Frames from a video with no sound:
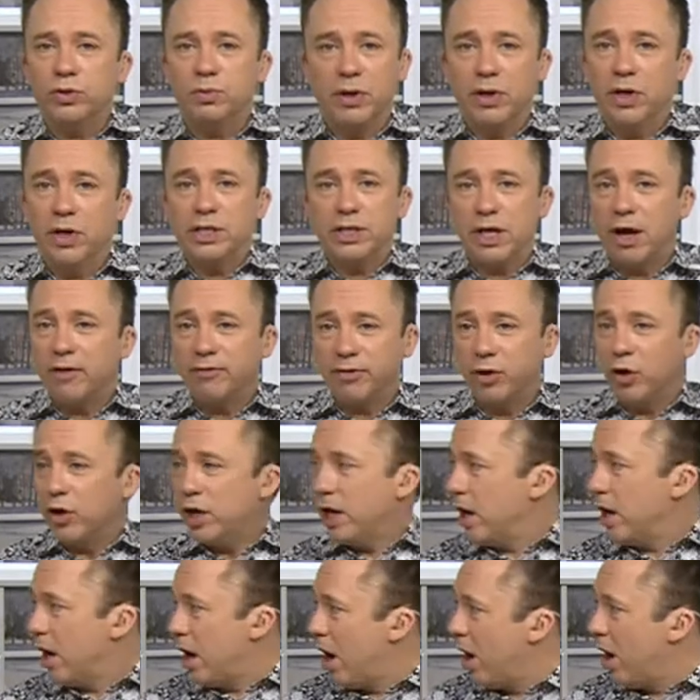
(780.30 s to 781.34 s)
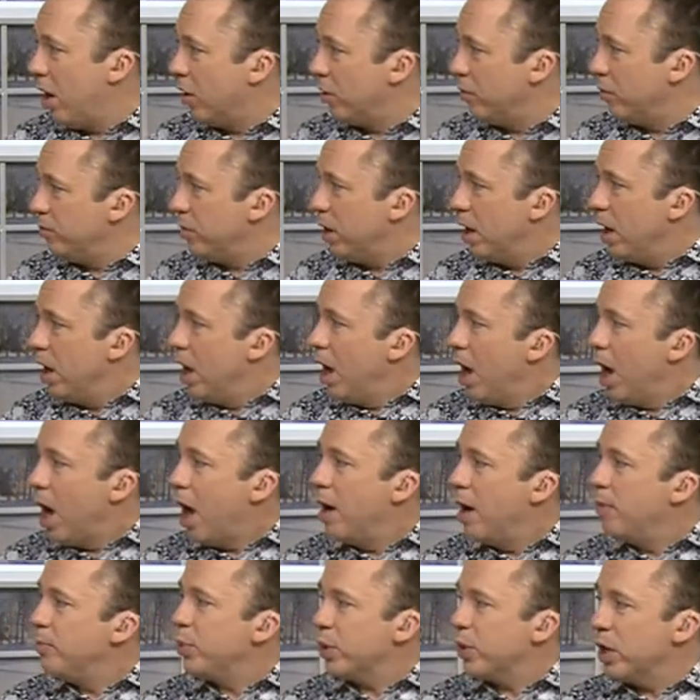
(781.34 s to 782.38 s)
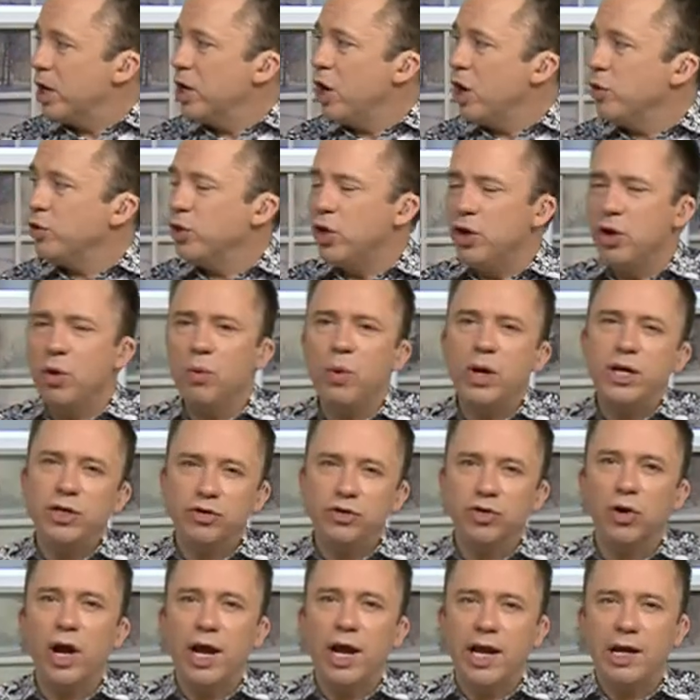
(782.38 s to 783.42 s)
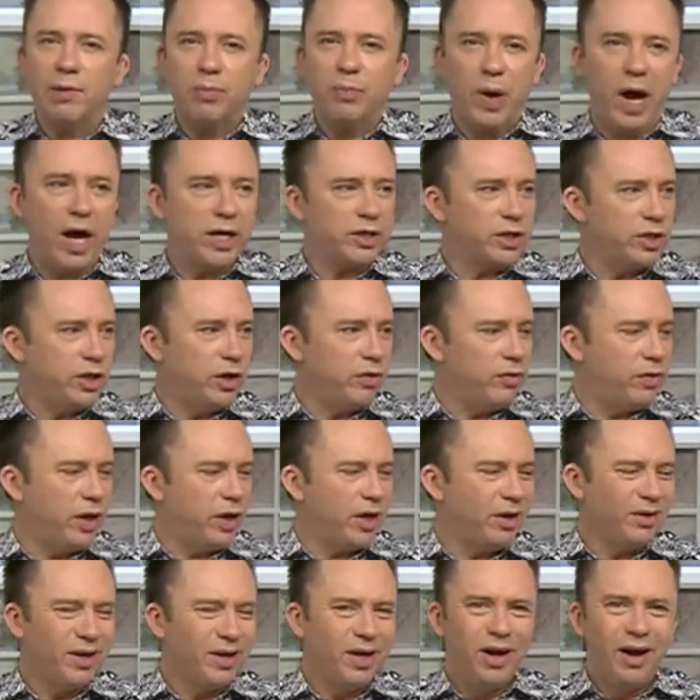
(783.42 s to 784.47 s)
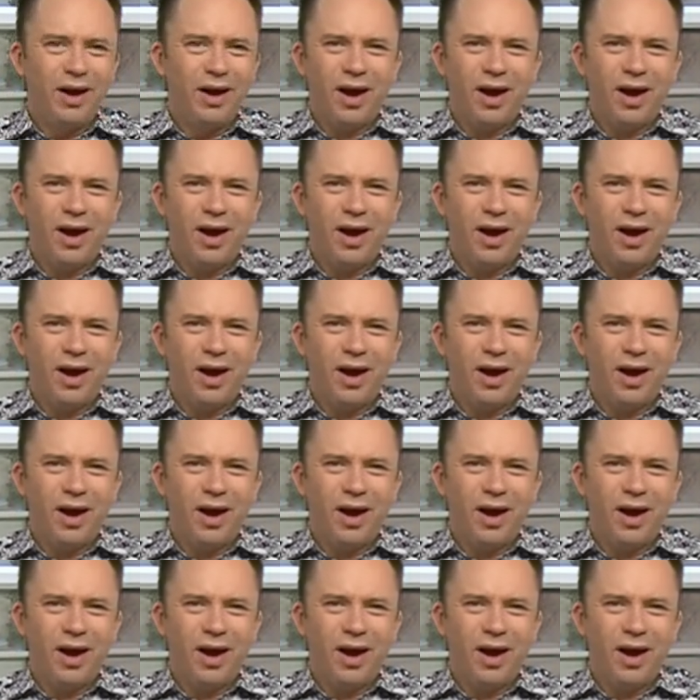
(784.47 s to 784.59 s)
to be honest. I've got it at home. Yeah. Um, but I know, you know, when you try an ink pad and you think,